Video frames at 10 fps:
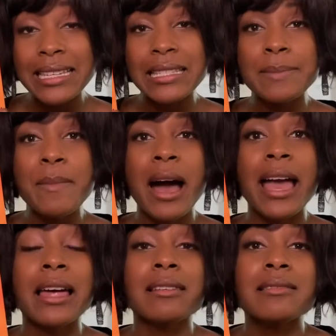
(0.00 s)
is
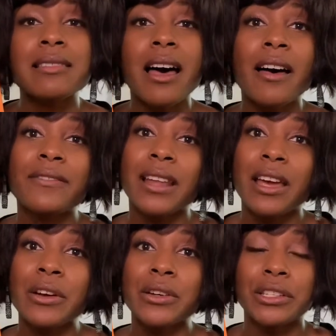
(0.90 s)
my love
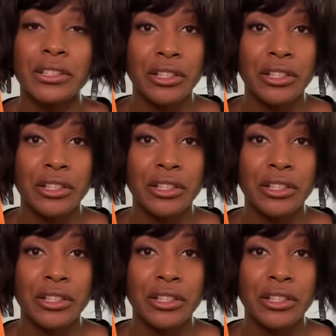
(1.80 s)
letter to